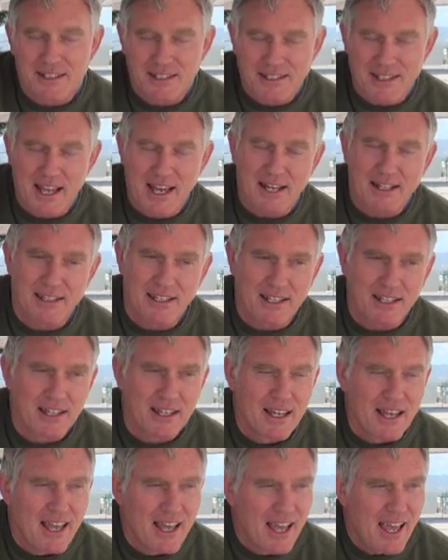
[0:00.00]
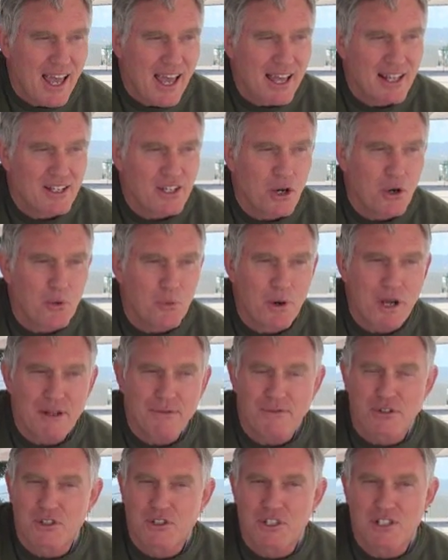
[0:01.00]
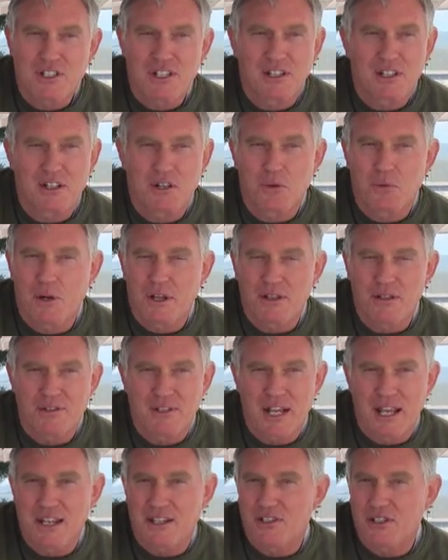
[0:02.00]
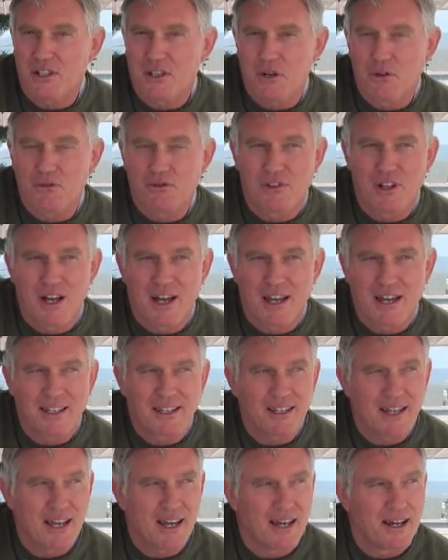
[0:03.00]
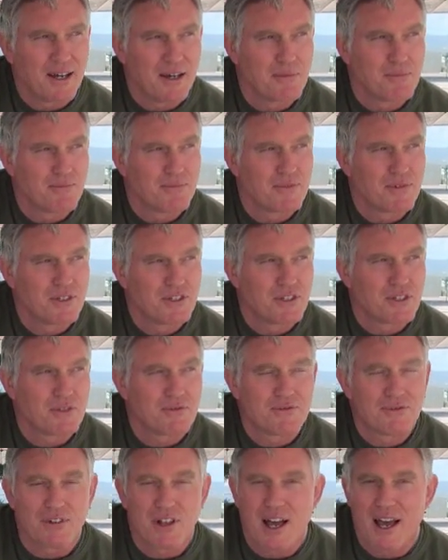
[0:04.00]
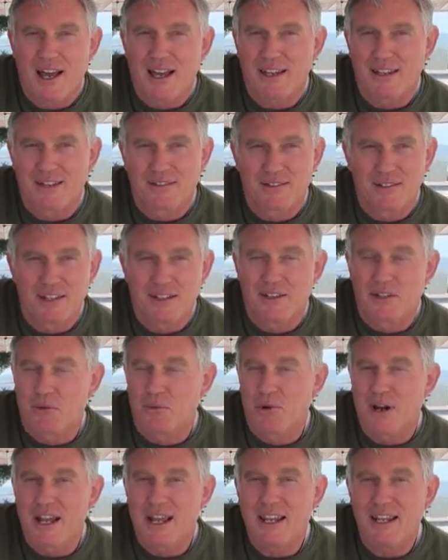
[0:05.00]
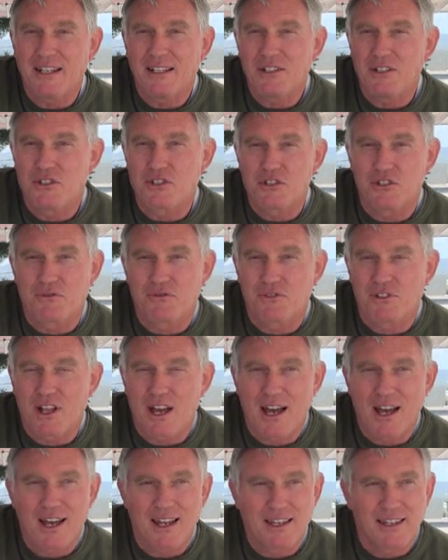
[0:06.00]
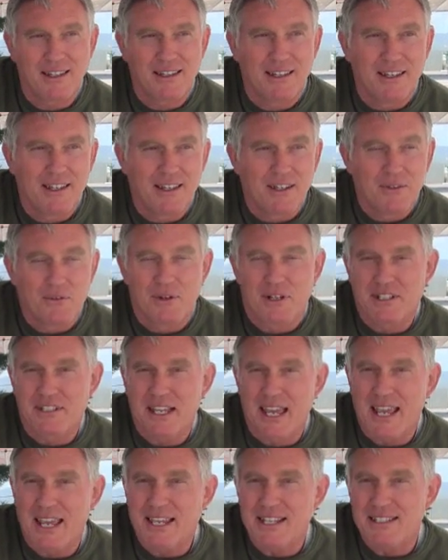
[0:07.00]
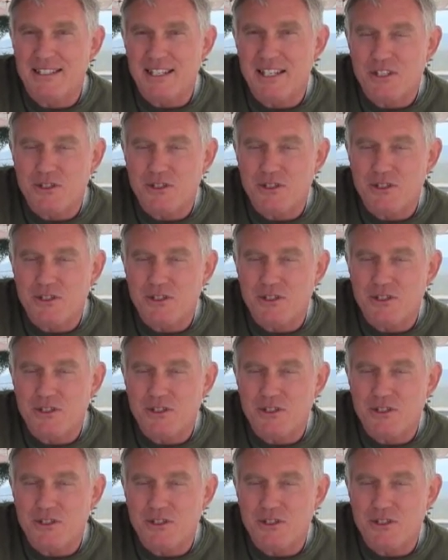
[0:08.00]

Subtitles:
Exactly. And don't wait for just clear weather days to go flying. You should fly in the rain. You should fly when it's hazy.